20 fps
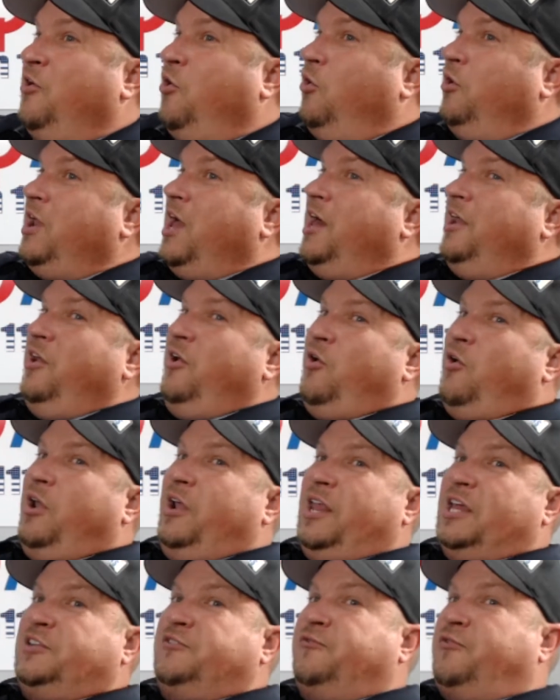hold on.
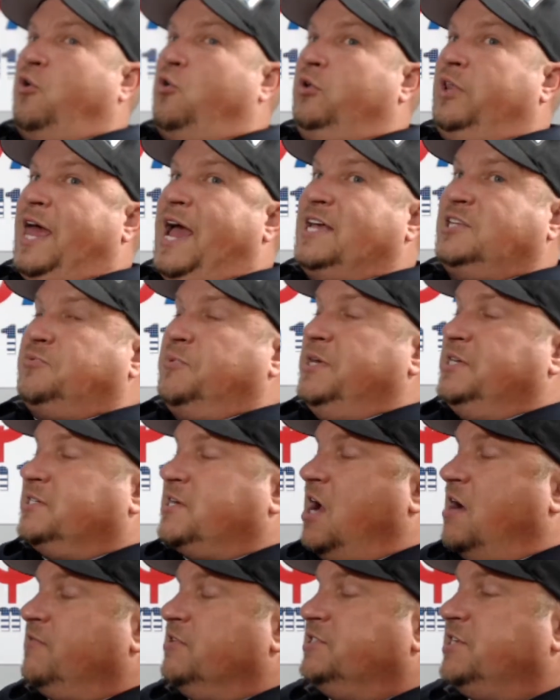Let's fold last week's
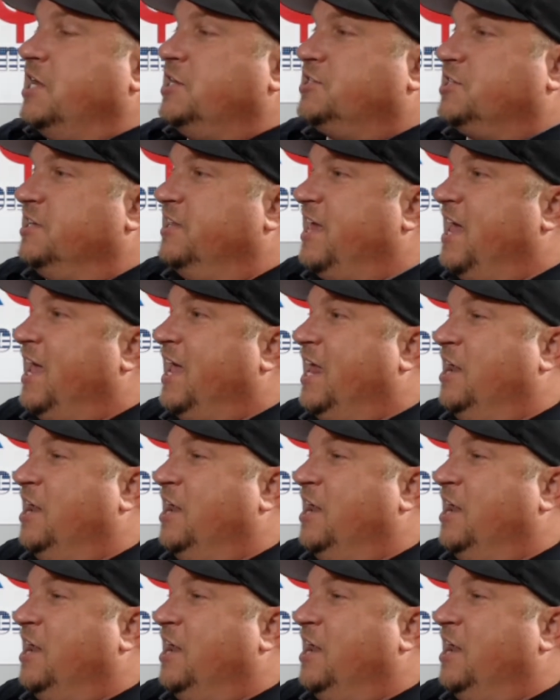conversation to that.